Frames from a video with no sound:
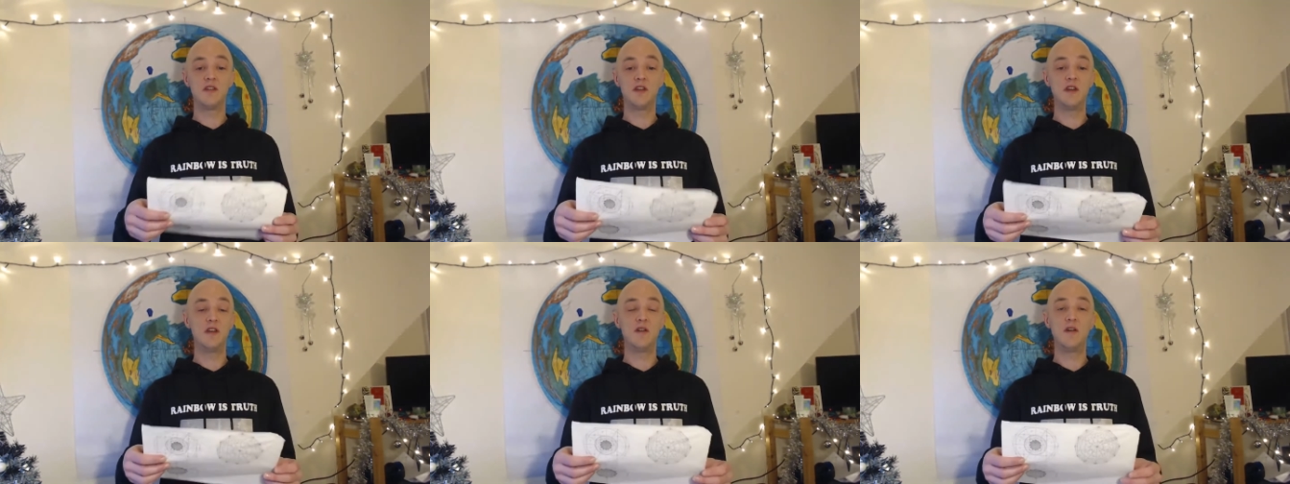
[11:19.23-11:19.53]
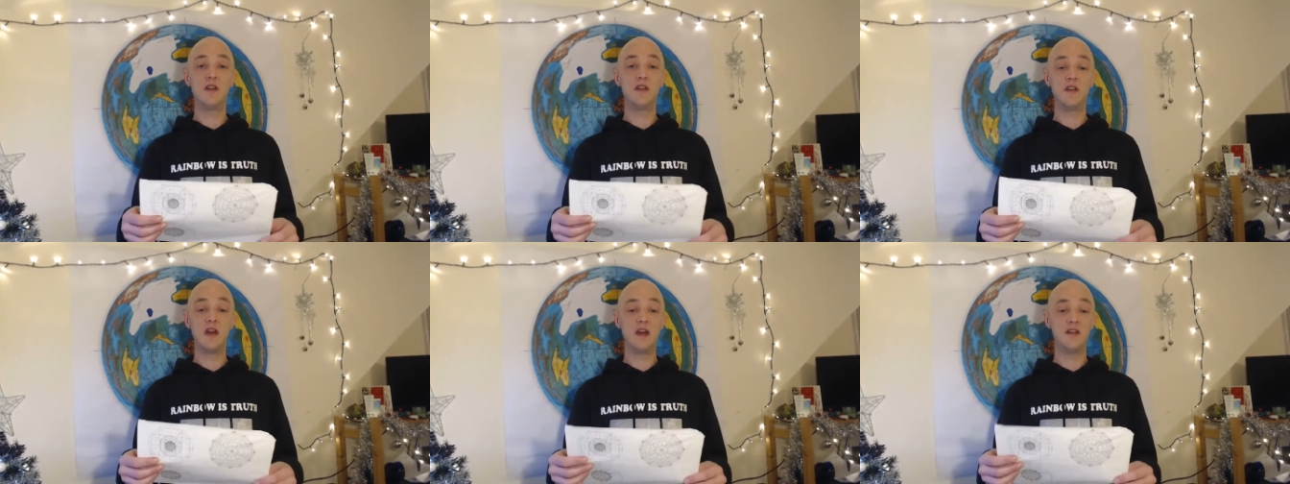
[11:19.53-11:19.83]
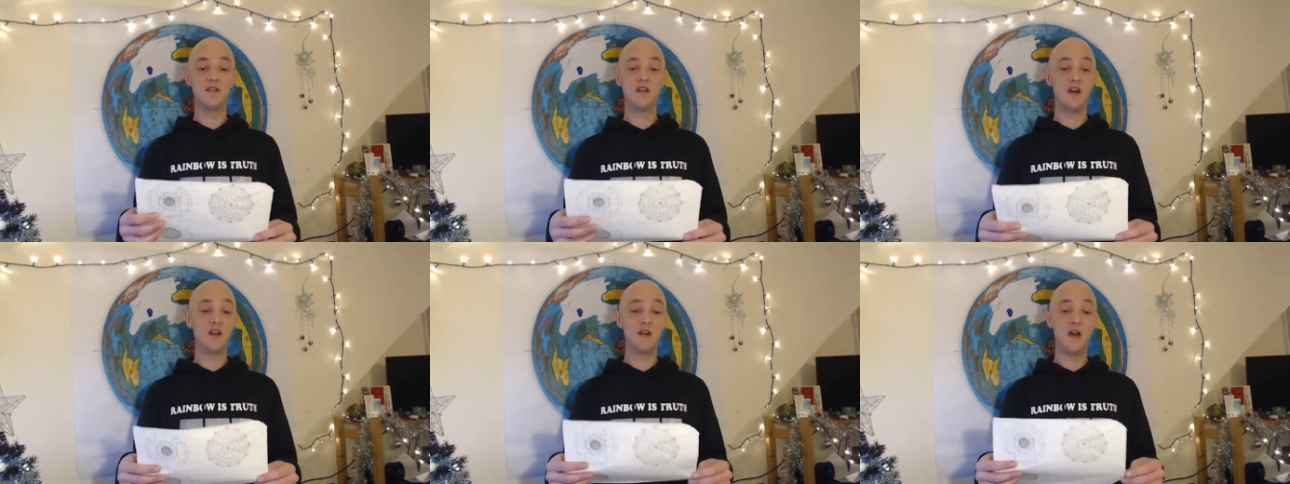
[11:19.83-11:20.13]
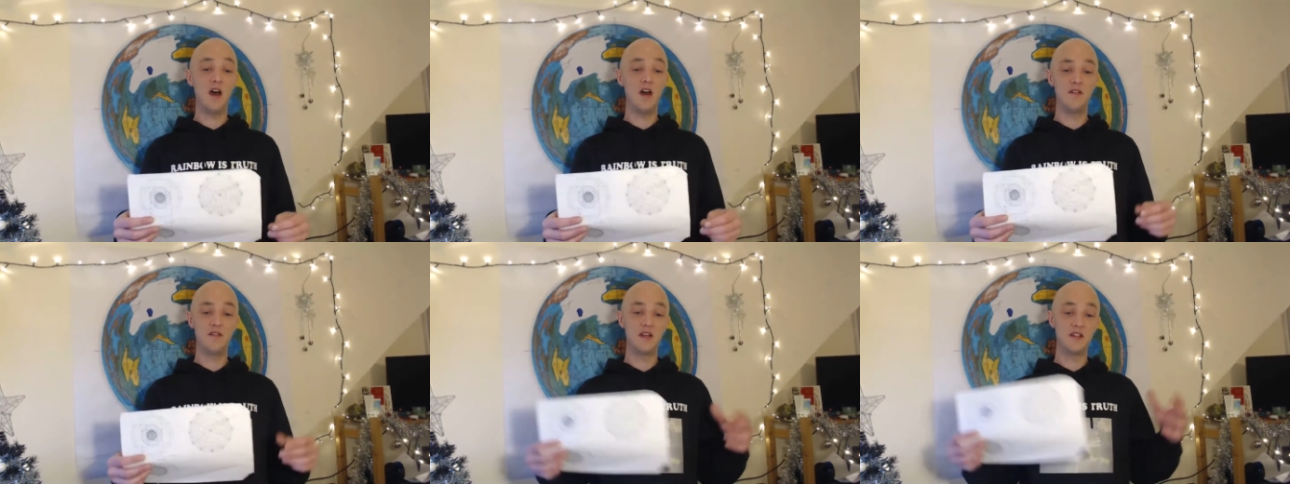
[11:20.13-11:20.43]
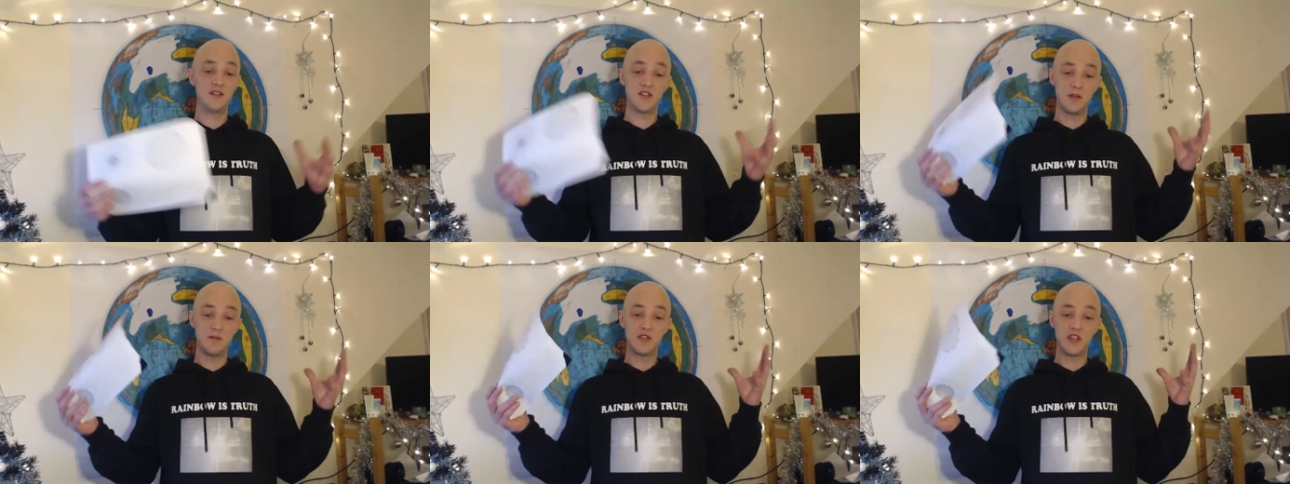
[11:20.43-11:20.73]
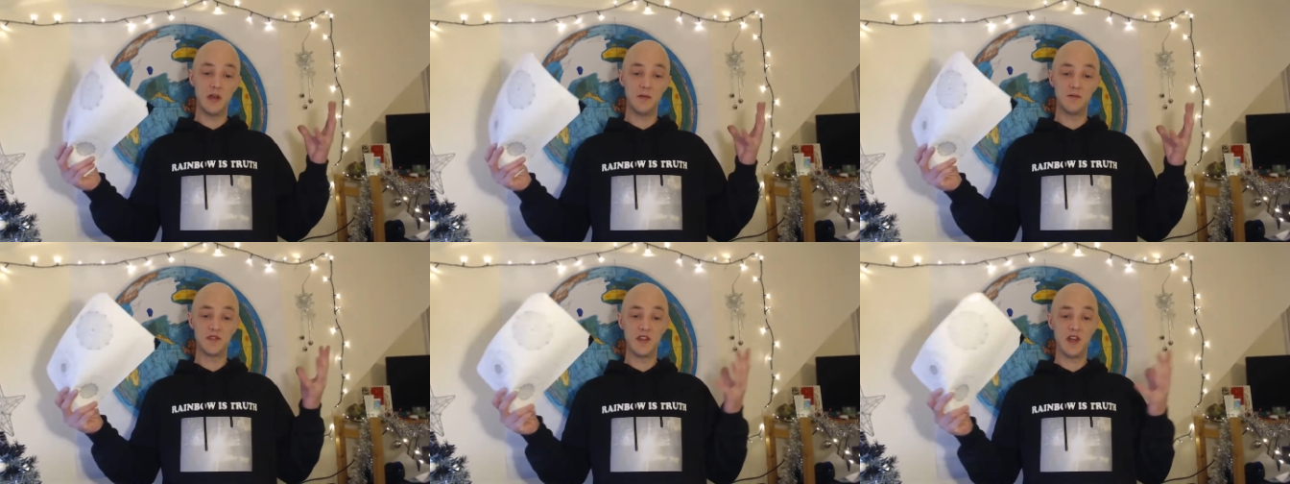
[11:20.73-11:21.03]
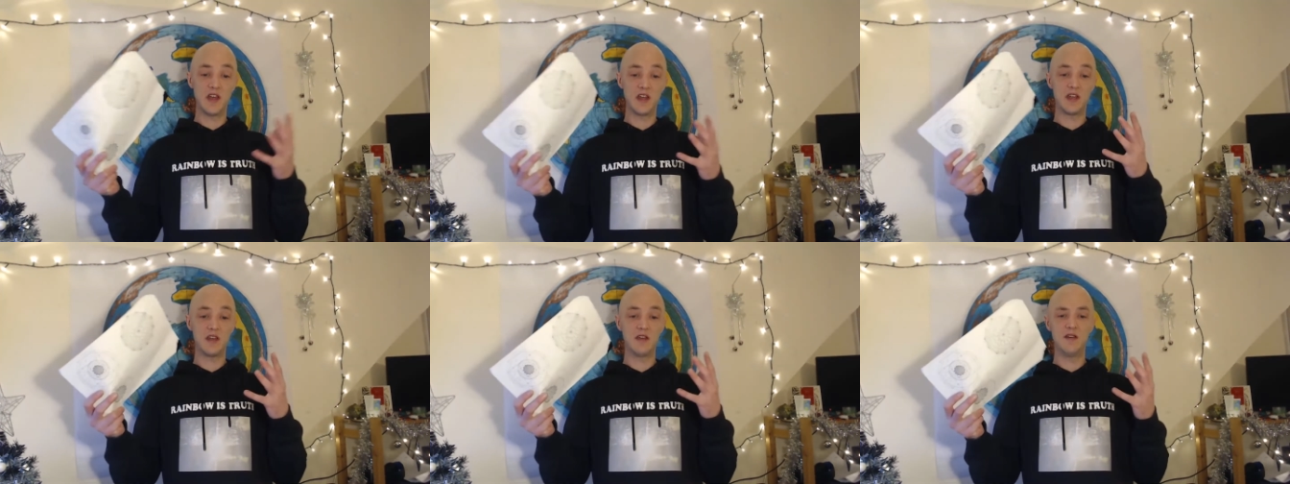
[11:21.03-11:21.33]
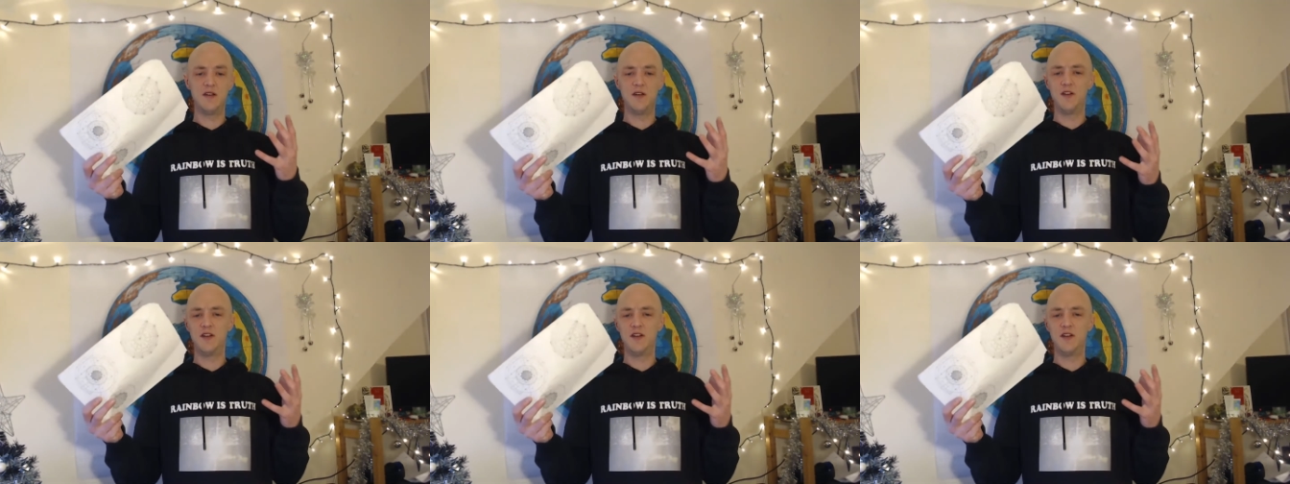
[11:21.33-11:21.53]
you know, and sometimes, like